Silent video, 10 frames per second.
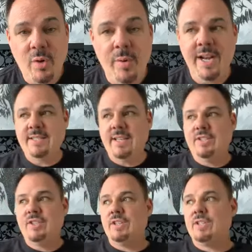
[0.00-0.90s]
what it is?
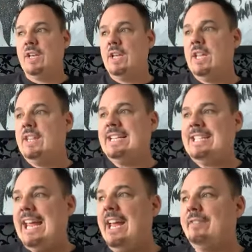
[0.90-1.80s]
It's just, they
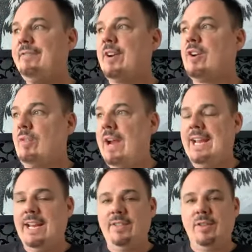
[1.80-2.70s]
take for
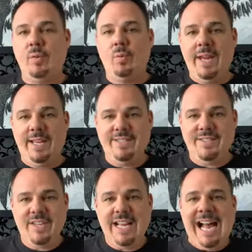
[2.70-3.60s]
granted their
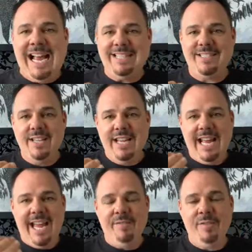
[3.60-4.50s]
wins. Guys,
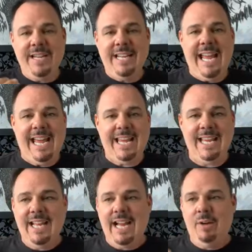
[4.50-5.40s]
every day,
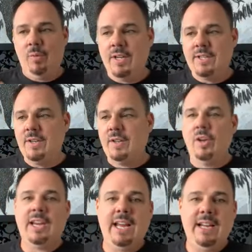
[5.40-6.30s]
I want you to
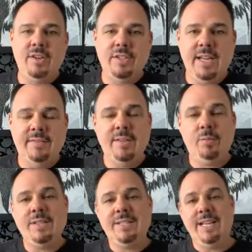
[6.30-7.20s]
look at your set to,
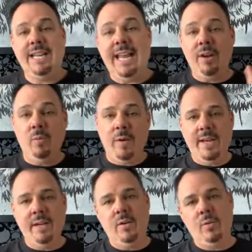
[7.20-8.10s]
was today a
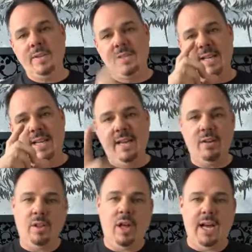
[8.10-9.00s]
win or was today
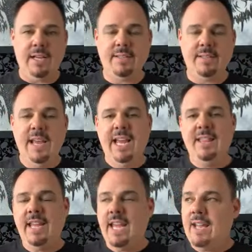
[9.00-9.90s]
a loss? And
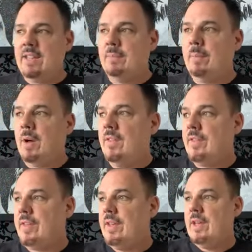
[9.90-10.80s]
at the end of the month,